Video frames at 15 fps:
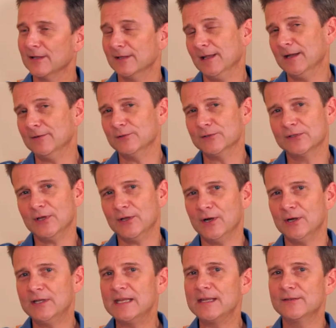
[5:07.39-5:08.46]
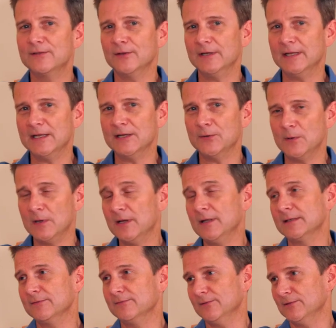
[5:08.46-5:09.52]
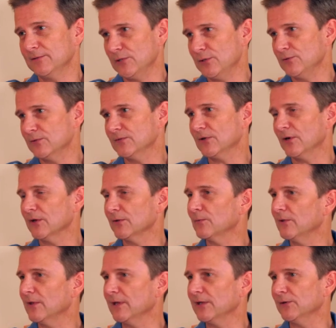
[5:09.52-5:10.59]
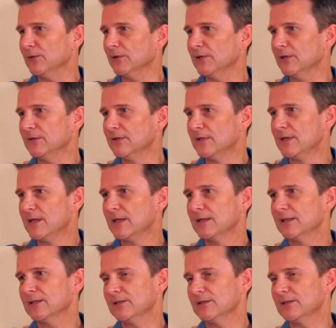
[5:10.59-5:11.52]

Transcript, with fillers: A lot of us cut our teeth on AOL. Even you started with AOL. Right.